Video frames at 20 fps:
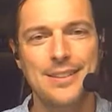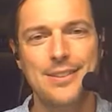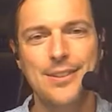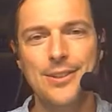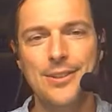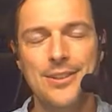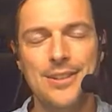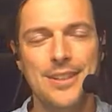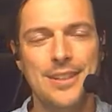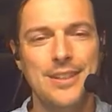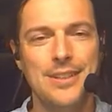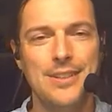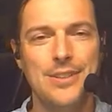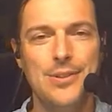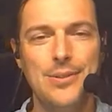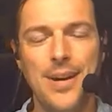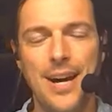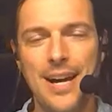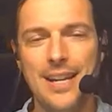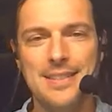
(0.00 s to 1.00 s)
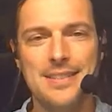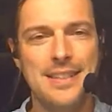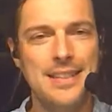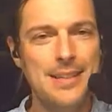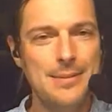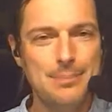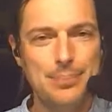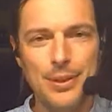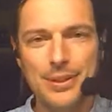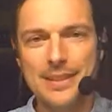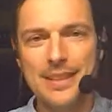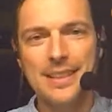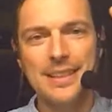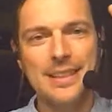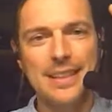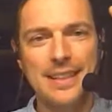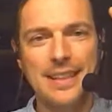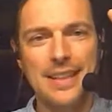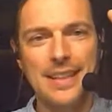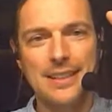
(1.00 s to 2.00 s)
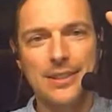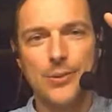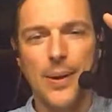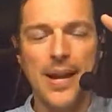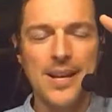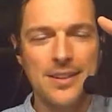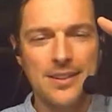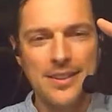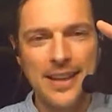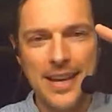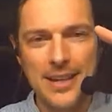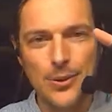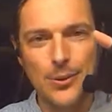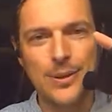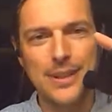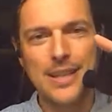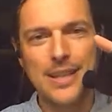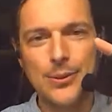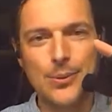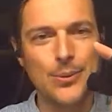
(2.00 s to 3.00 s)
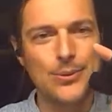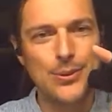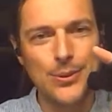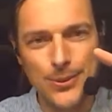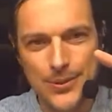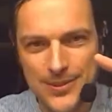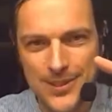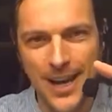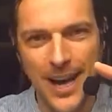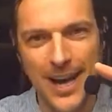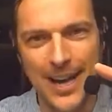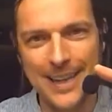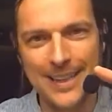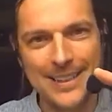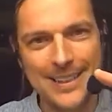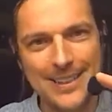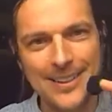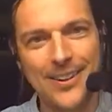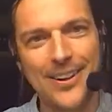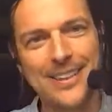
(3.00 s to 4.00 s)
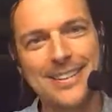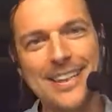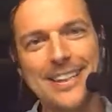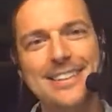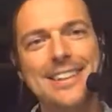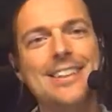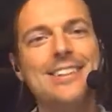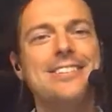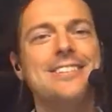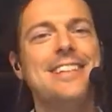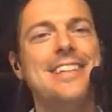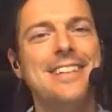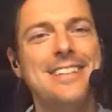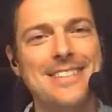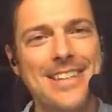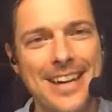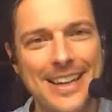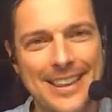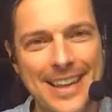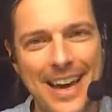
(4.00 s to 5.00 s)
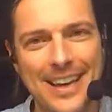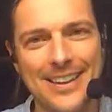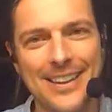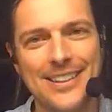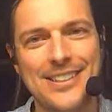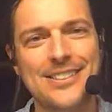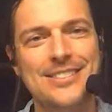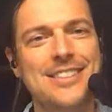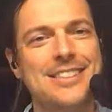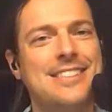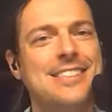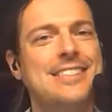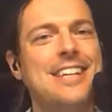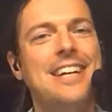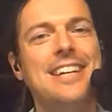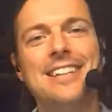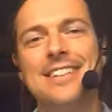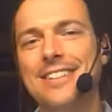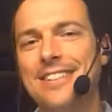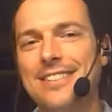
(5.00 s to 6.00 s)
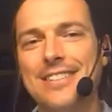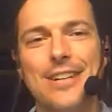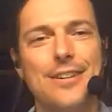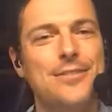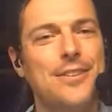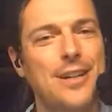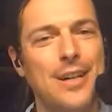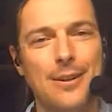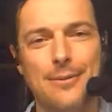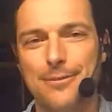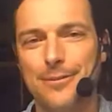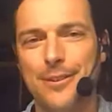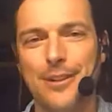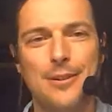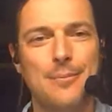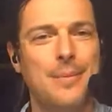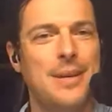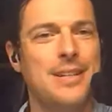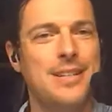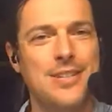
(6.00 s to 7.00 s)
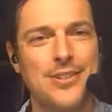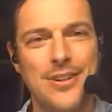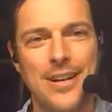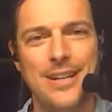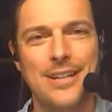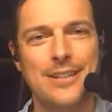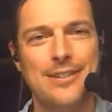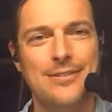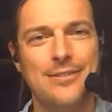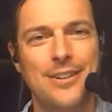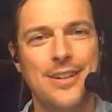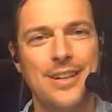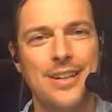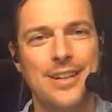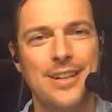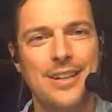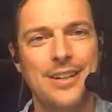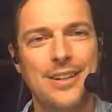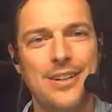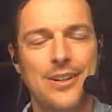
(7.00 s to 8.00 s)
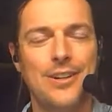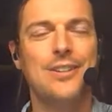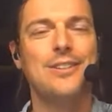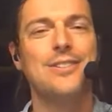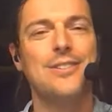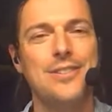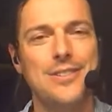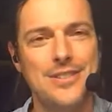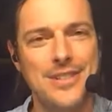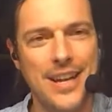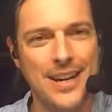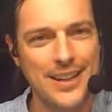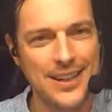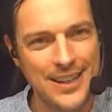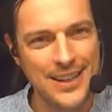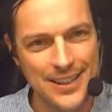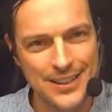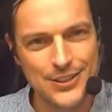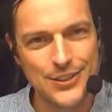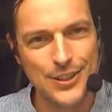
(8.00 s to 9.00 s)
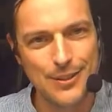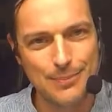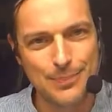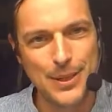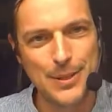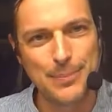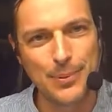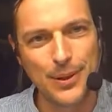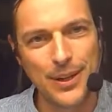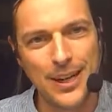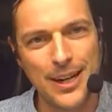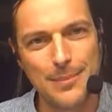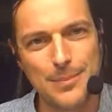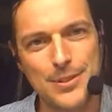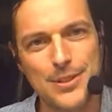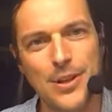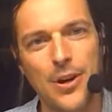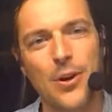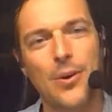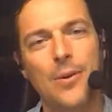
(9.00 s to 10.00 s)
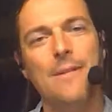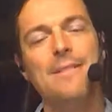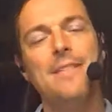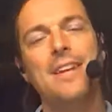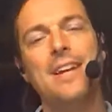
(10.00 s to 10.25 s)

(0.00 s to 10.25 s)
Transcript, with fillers: dude, you guys didn't put the greater than or equal to sign. You know, it's like little things like that. Like you're just setting yourself up for administrative hurdles that are going to trip people up. So